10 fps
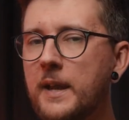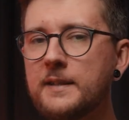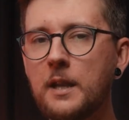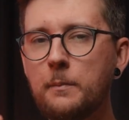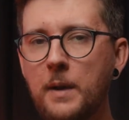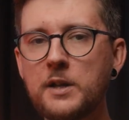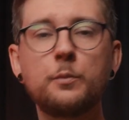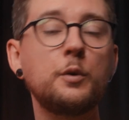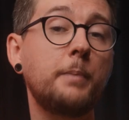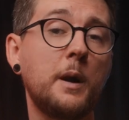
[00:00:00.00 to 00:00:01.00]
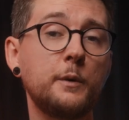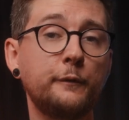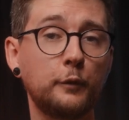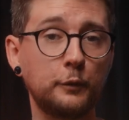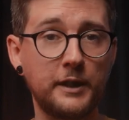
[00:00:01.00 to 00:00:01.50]
makes it much more
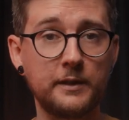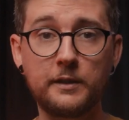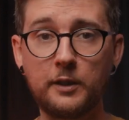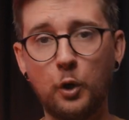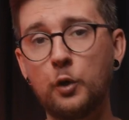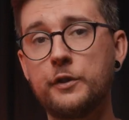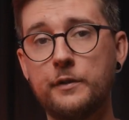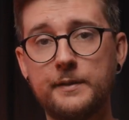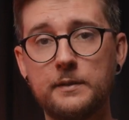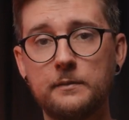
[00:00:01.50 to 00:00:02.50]
powerful than the others.